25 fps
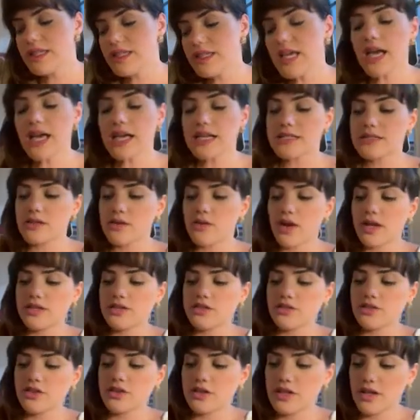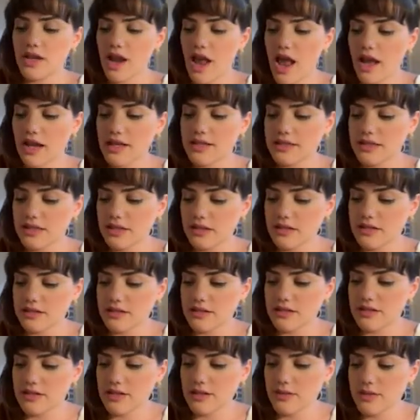so I started acting
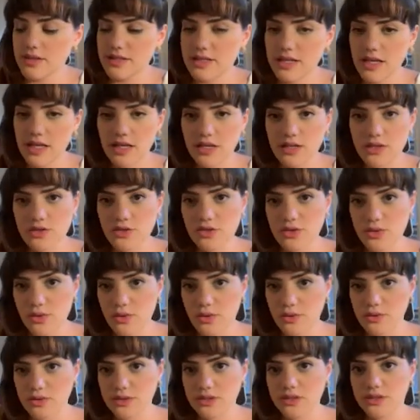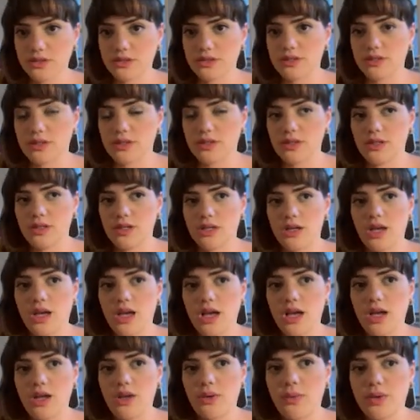since I was 8 years old.
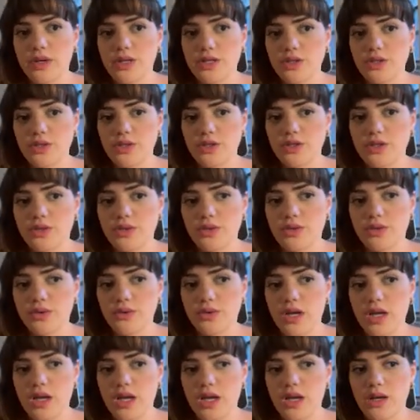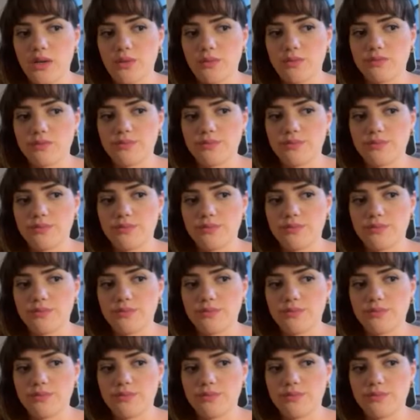I went to a